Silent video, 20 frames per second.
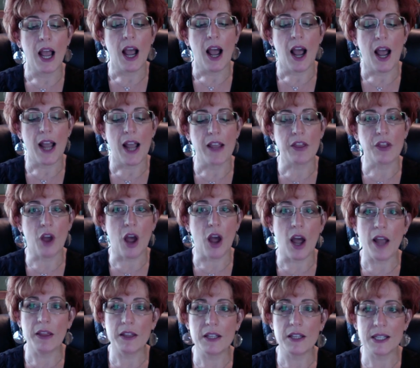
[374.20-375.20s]
I
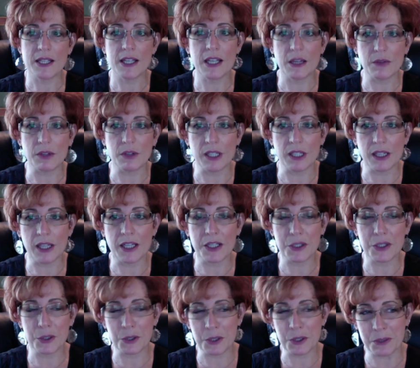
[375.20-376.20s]
thought the city really liked
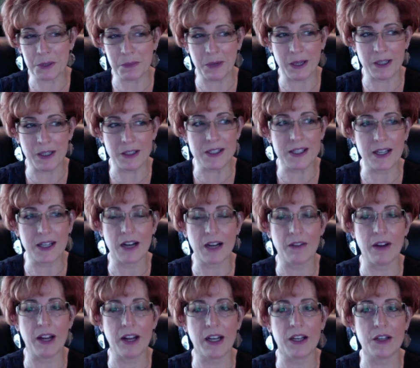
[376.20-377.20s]
short-term rentals, and I
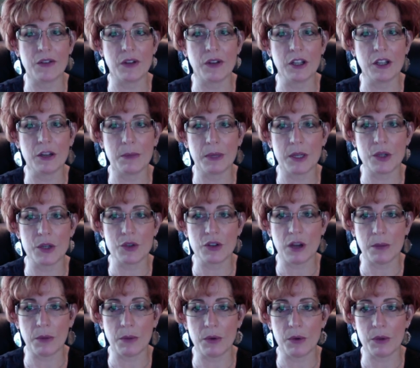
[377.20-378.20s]
ran into a little bit of
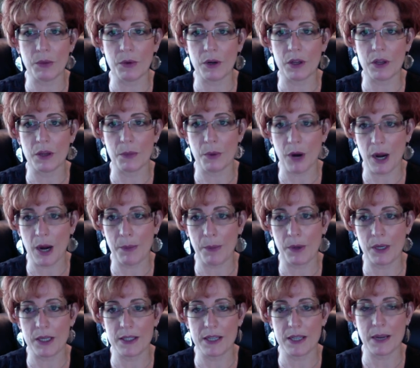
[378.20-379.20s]
trouble with one of the
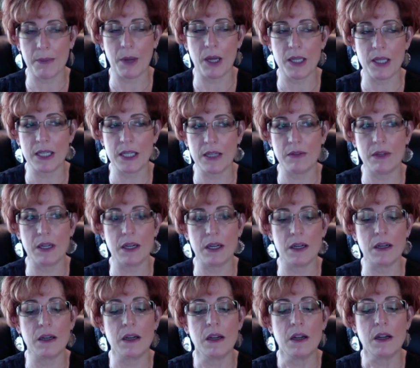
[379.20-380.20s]
properties I bought down
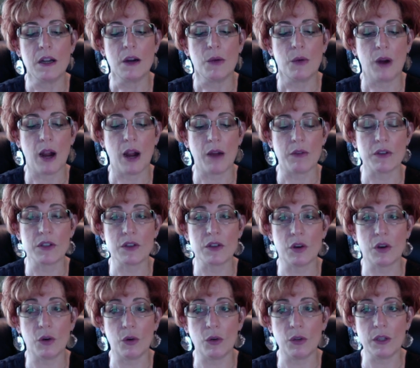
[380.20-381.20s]
there where I was
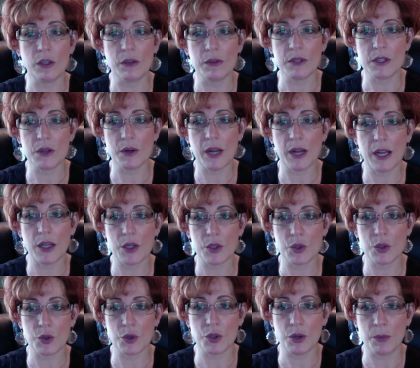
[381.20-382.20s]
told it was okay to
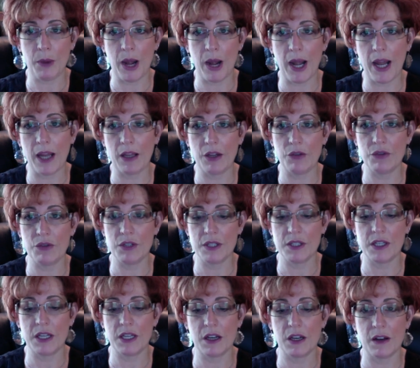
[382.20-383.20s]
short-term rent it. You just
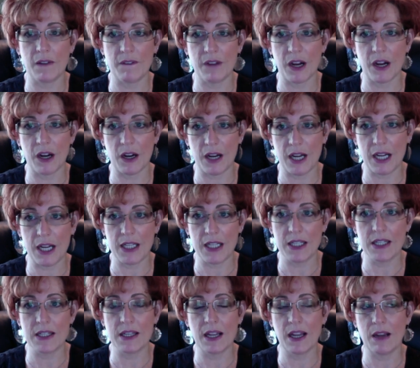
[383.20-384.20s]
needed a
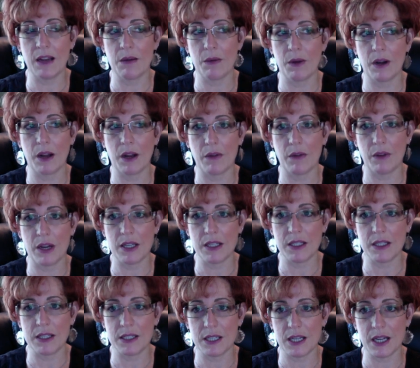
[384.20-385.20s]
variance. And when I went to
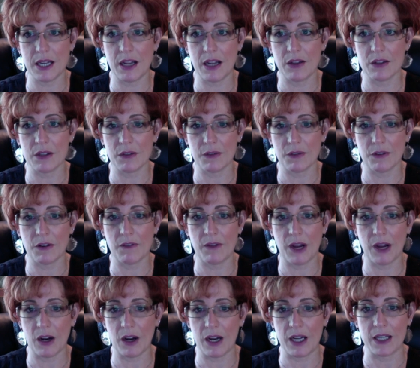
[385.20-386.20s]
city council for a
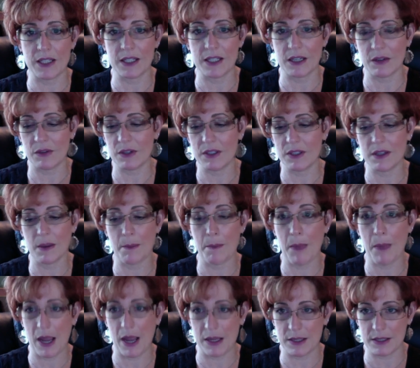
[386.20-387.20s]
variance, it was a
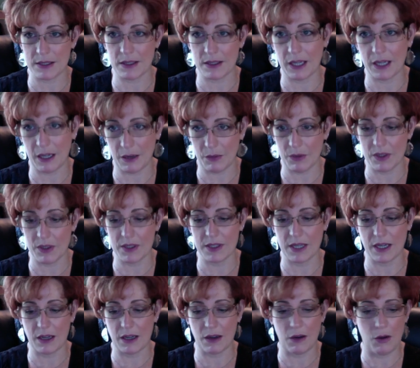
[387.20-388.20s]
mess. Like it was
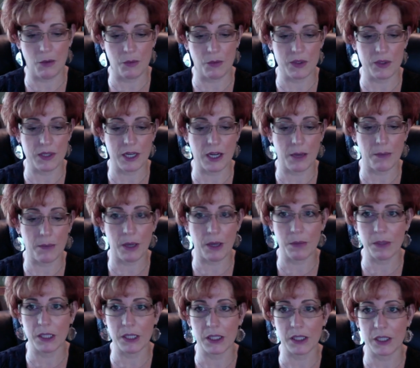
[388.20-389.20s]
like almost like a
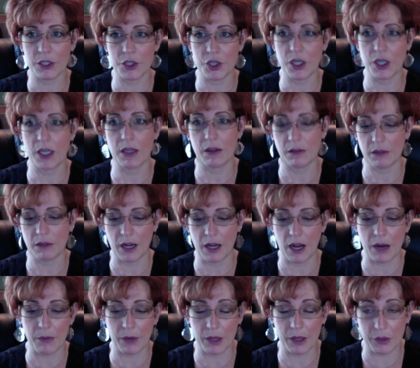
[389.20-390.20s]
public lynching that
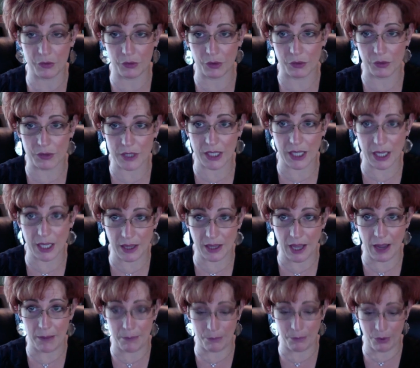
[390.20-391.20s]
I went through to get
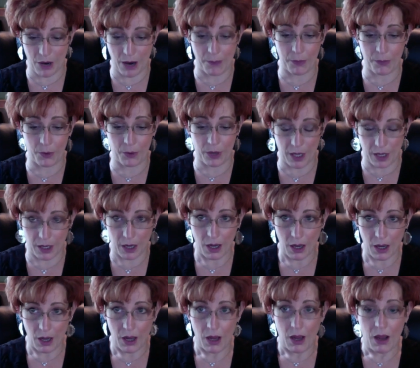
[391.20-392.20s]
that property
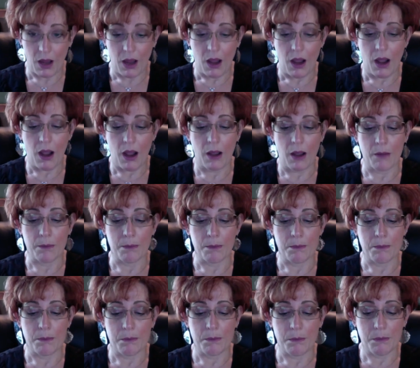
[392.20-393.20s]
to
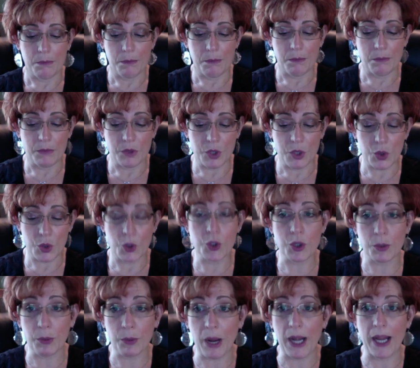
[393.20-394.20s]

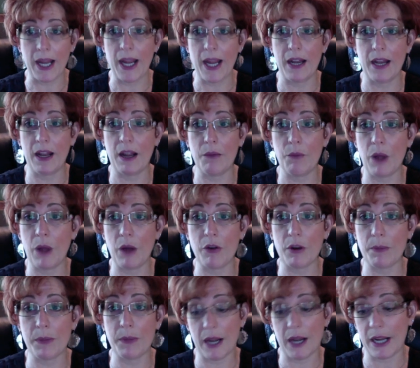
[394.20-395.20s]
short-term rent it. And I wound up
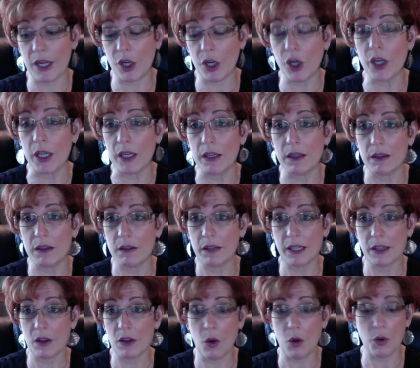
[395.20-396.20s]
that I couldn't. Like
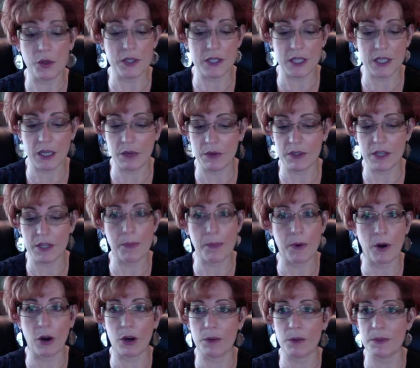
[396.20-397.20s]
the whole city was up in
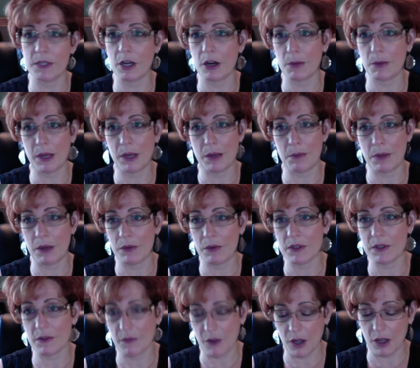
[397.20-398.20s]
arms. Airbnb was
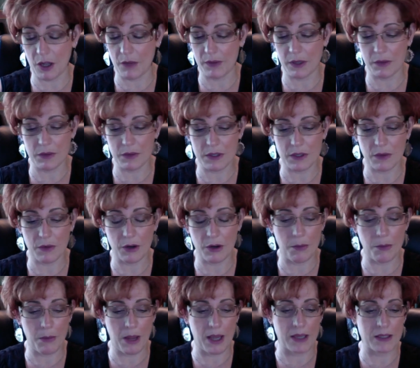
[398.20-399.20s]
involved. It was a real
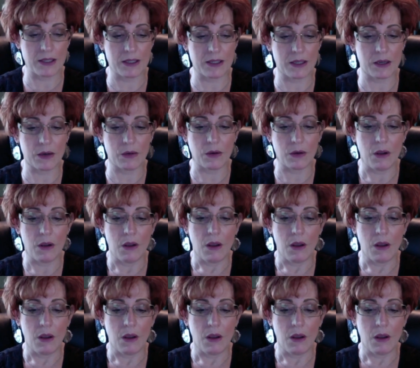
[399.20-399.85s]
mess. So